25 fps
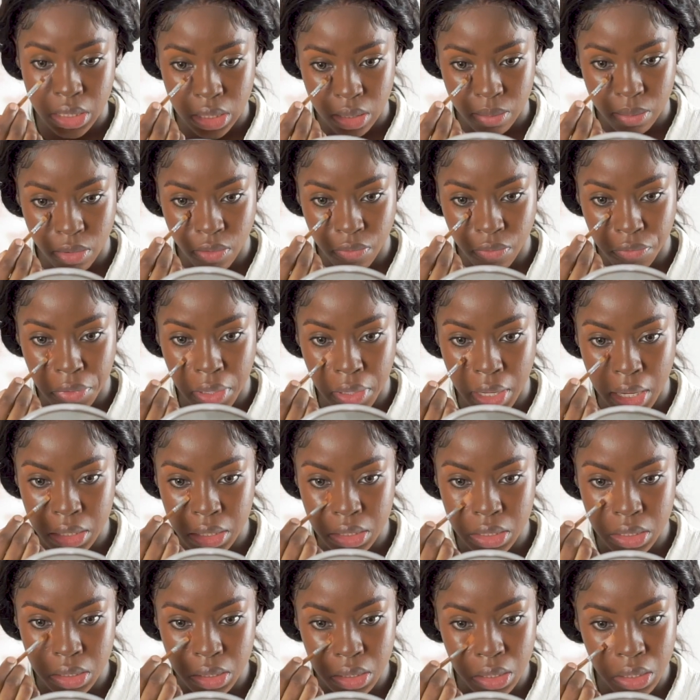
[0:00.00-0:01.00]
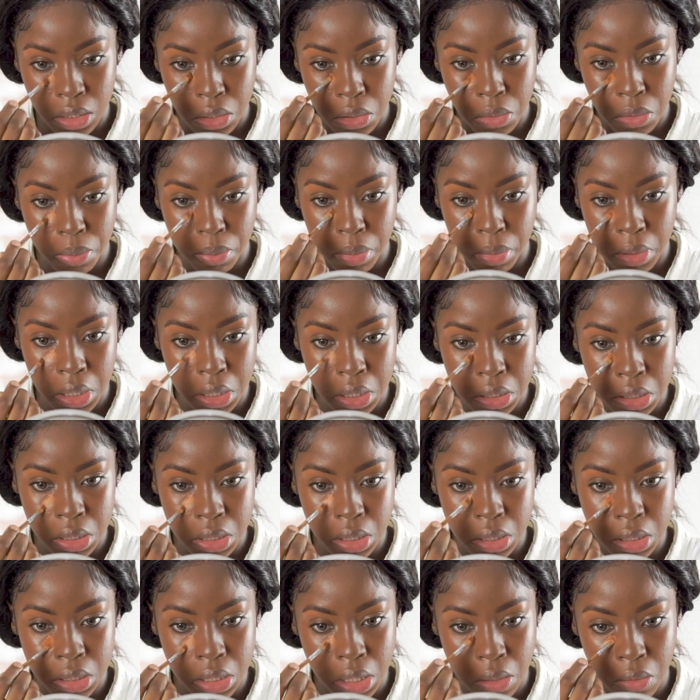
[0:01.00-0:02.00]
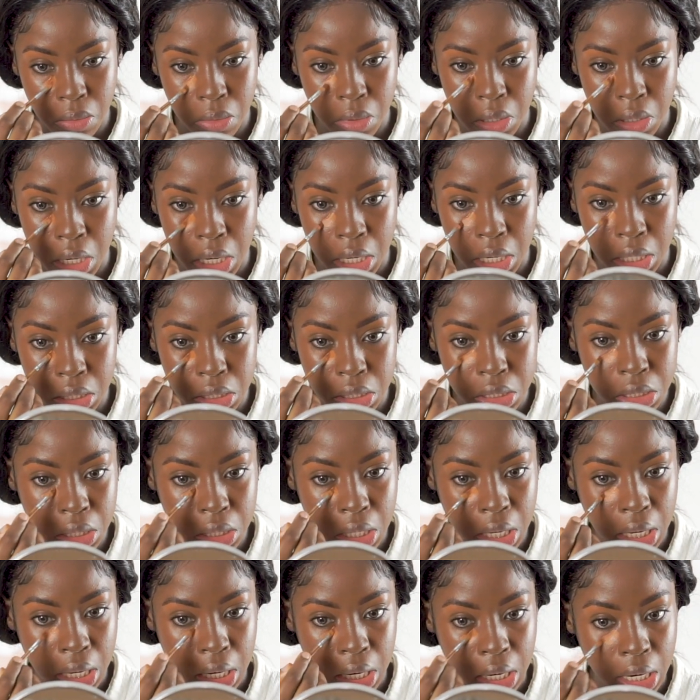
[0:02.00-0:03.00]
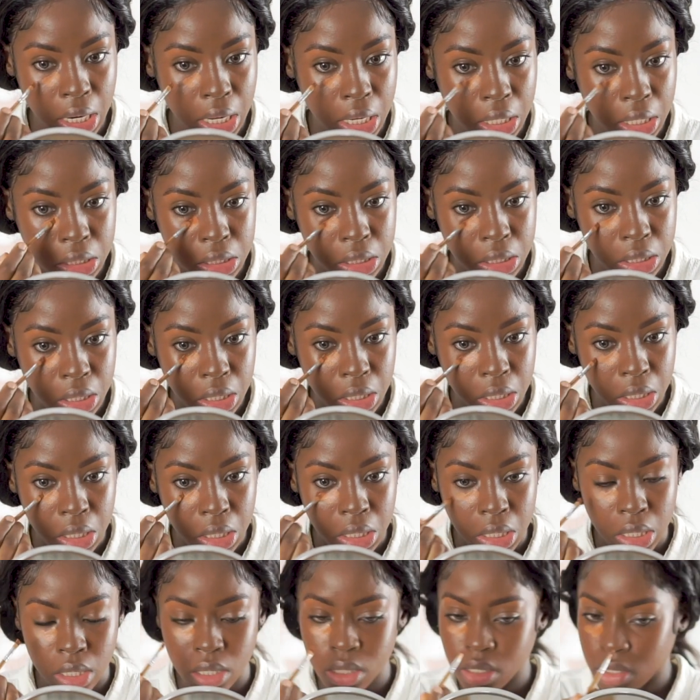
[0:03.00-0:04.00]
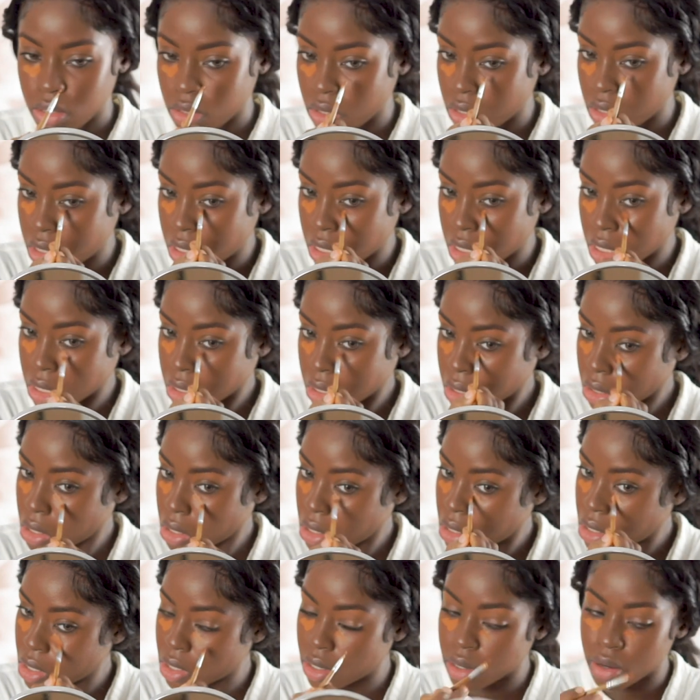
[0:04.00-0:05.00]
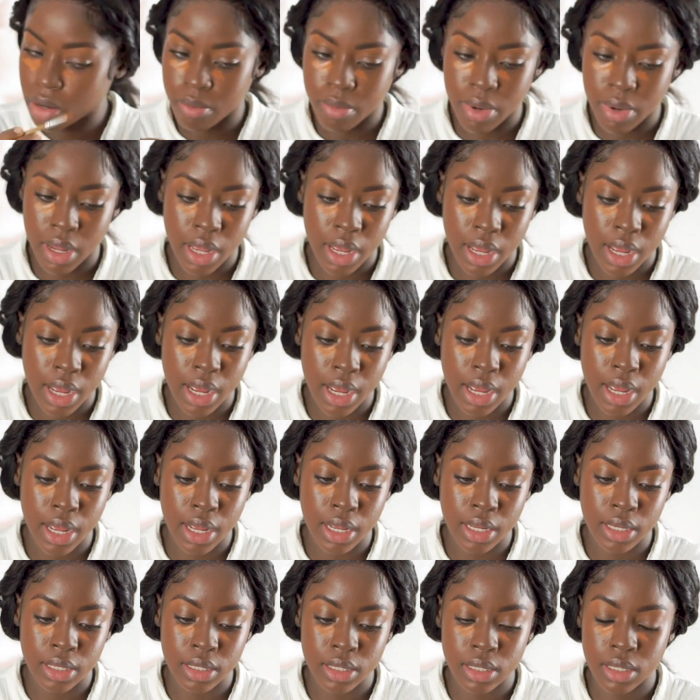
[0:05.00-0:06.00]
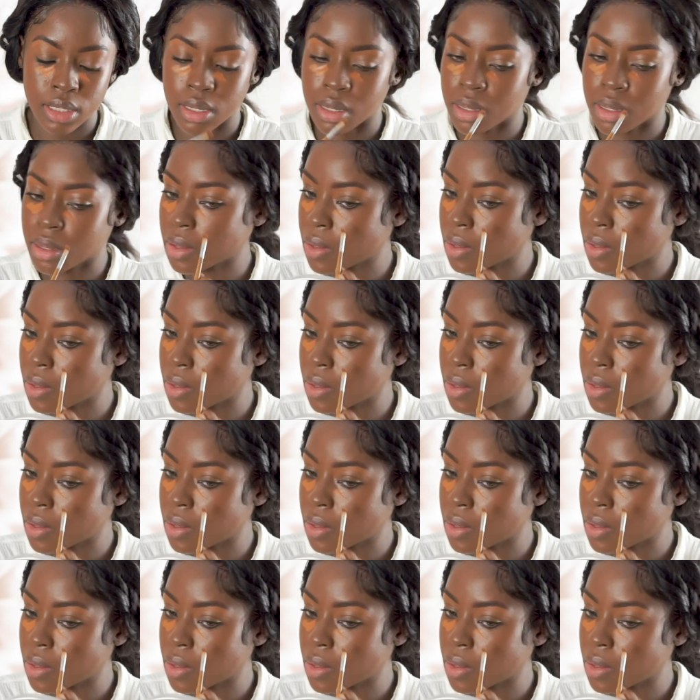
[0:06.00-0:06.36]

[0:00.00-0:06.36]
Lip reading: some of that in the places I would like to highlight, such as under my eyes,